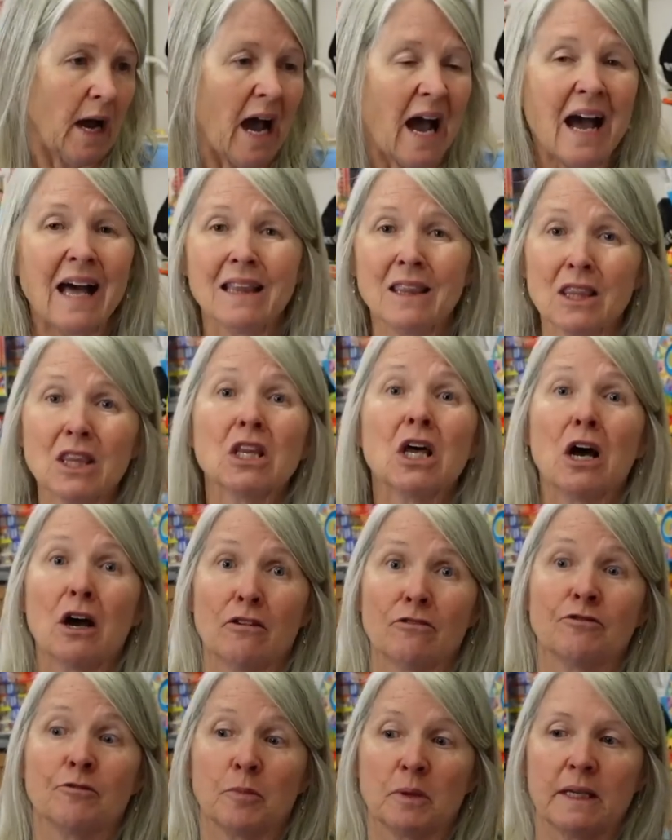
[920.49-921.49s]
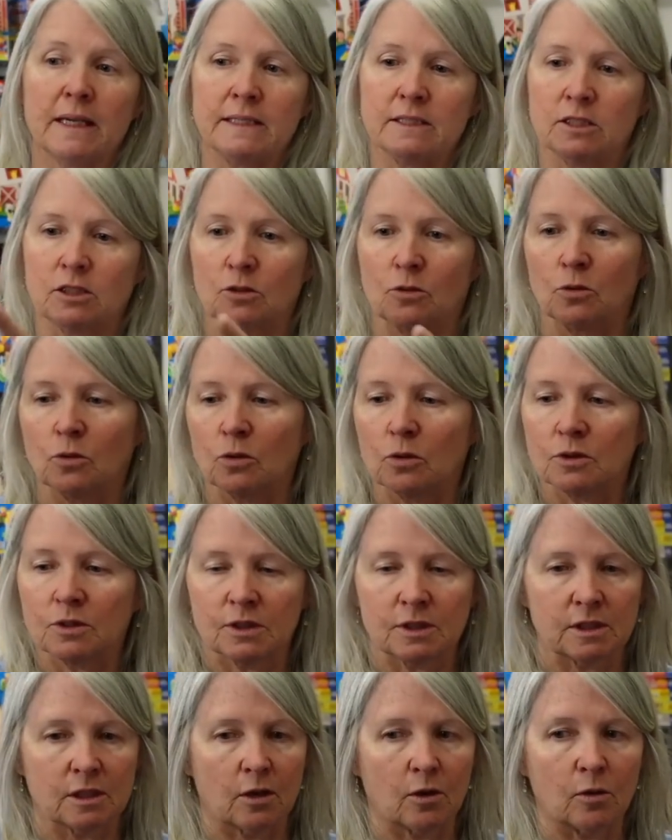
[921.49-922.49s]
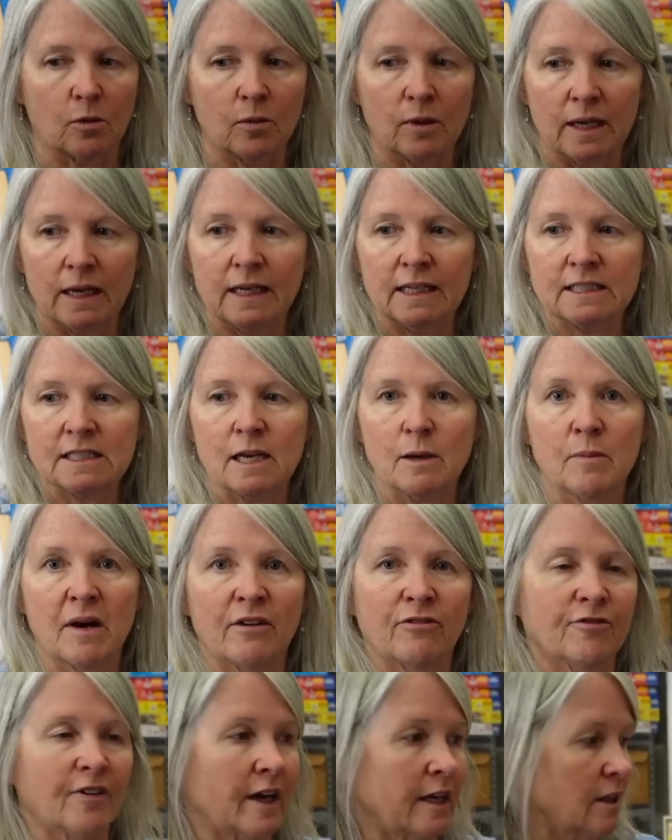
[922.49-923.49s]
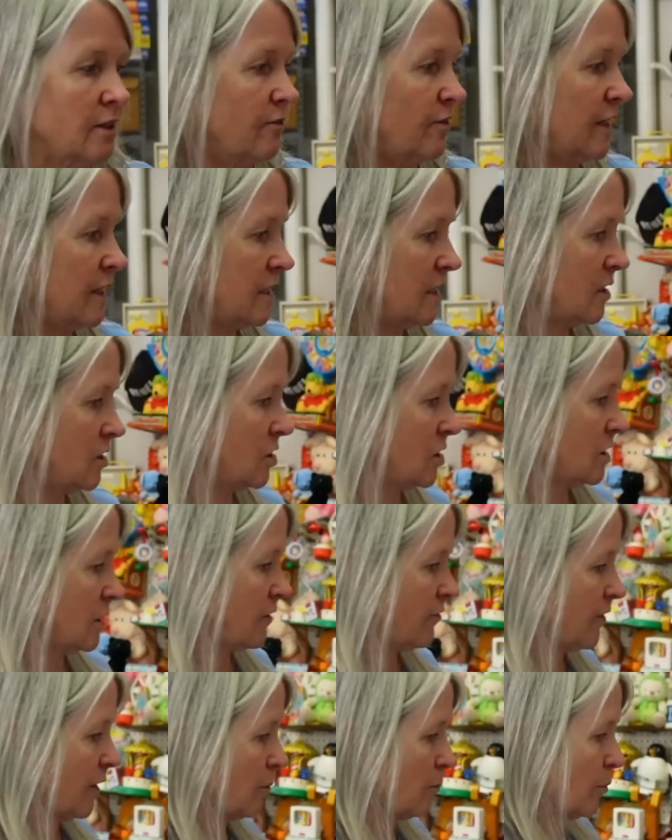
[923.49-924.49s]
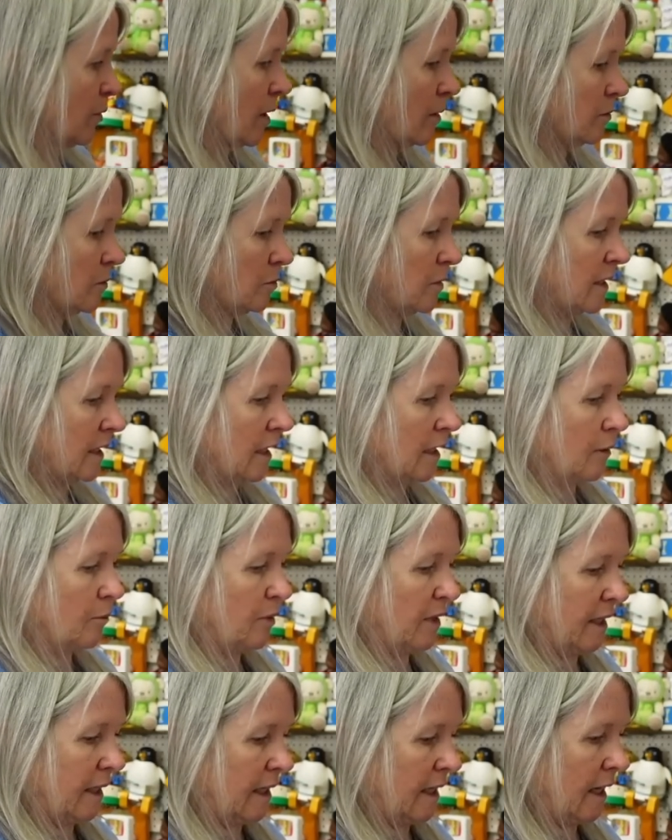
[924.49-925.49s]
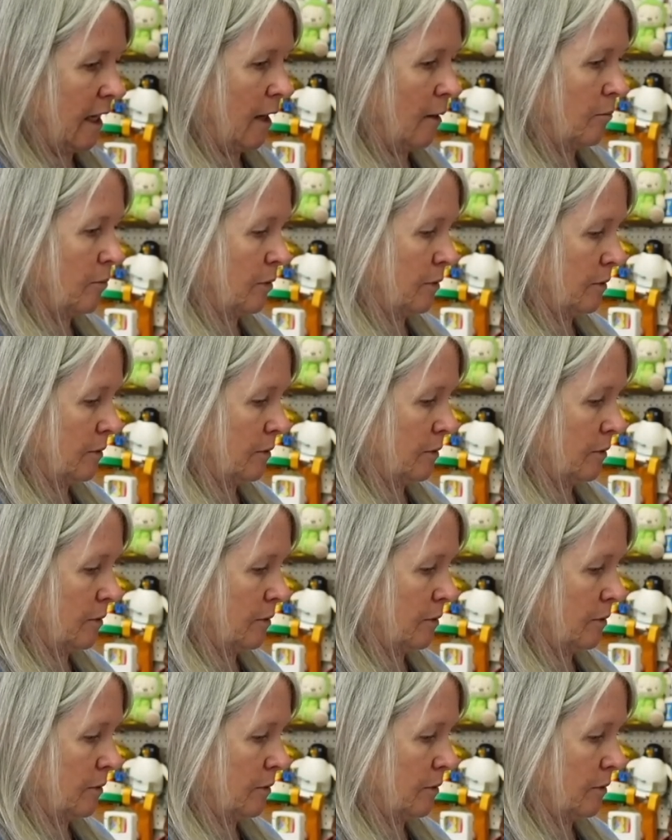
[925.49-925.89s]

I love Playskool, so anytime I find the vintage stuff, I'm probably going to pick it up